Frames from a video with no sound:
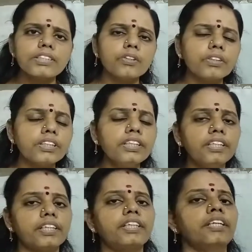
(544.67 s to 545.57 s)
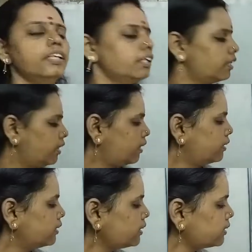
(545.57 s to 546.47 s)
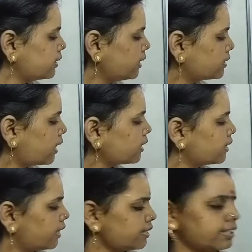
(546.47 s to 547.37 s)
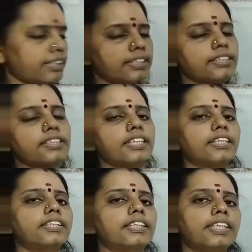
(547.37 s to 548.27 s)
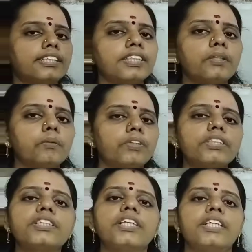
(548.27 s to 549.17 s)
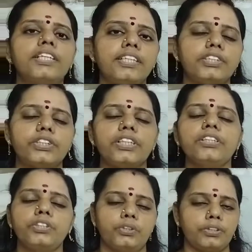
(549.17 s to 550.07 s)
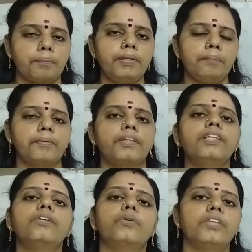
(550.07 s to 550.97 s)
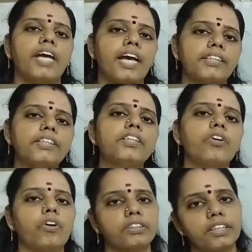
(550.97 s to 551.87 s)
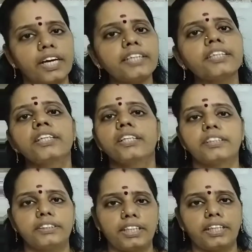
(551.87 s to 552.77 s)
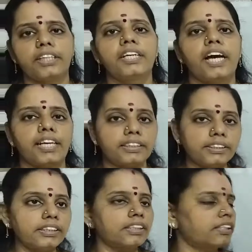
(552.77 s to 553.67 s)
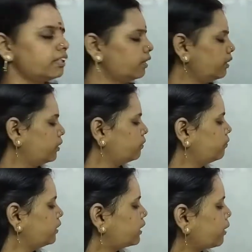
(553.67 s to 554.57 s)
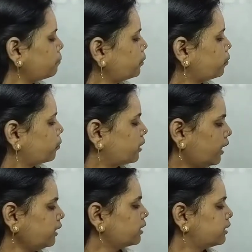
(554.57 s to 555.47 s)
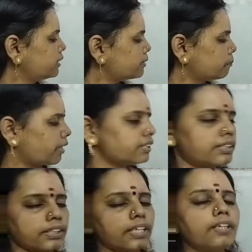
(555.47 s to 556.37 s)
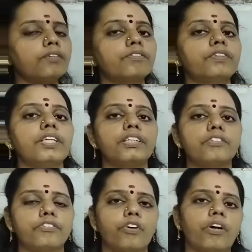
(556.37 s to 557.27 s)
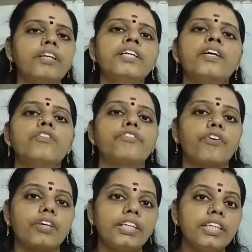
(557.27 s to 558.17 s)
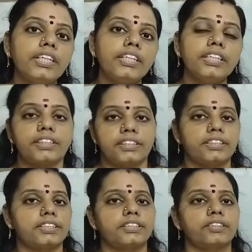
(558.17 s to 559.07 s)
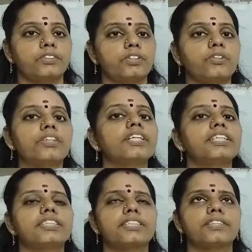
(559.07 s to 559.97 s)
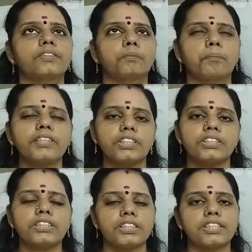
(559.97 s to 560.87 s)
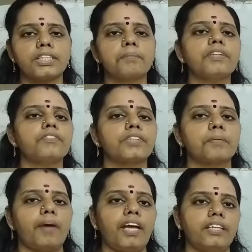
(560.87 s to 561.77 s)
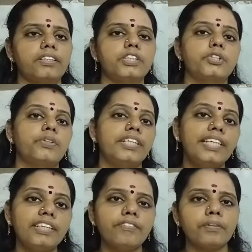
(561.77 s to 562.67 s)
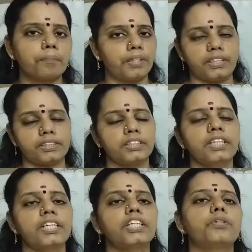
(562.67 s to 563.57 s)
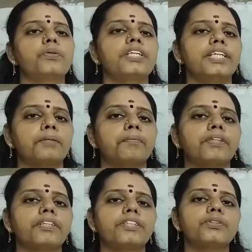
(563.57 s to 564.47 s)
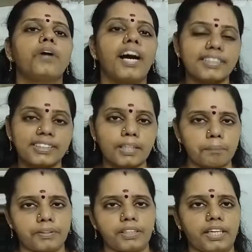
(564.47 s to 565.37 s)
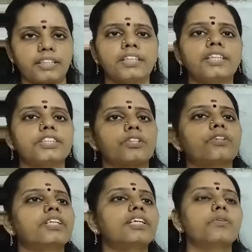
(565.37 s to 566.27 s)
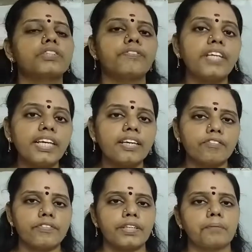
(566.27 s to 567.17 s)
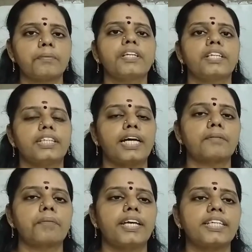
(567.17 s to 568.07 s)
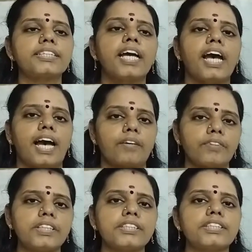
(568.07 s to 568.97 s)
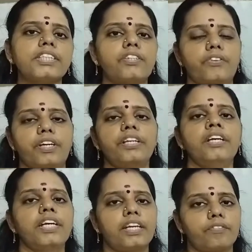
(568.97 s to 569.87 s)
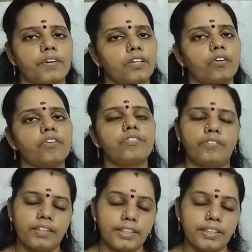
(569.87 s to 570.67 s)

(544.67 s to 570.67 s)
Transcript: So here these are the lessons that the teacher was teaching to the people who gathered on that day. And here we come to know that this master worked for 40 years. So it is much disturbing for the man to leave the place. He couldn't able to accept that. So he was very comfortable in that place, having his children in front of